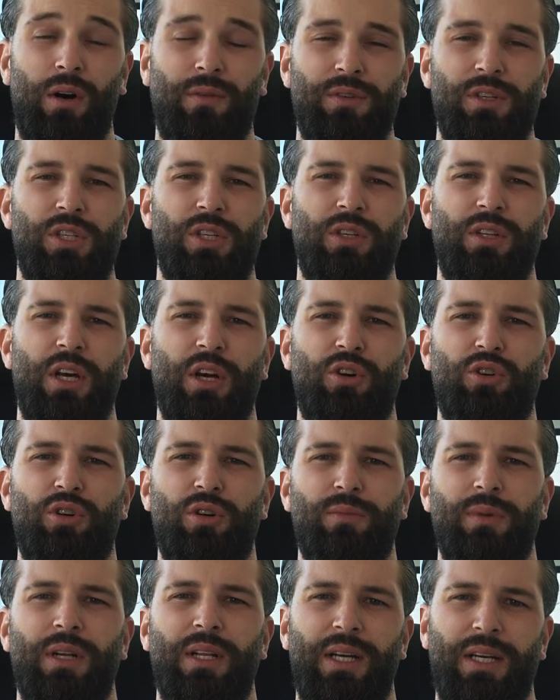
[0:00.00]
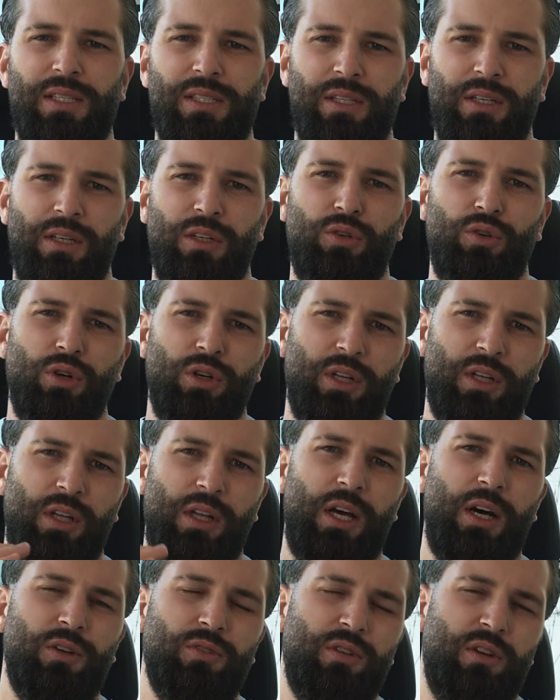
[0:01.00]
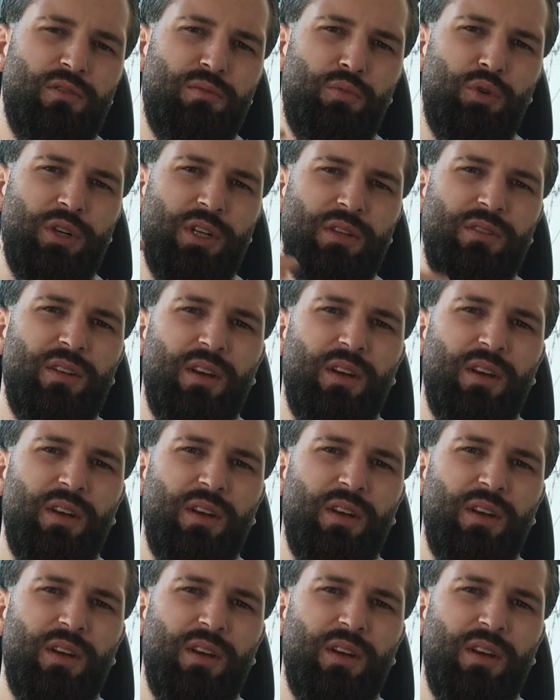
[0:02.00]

obviously they're criminalizing it. You're not allowed to have more than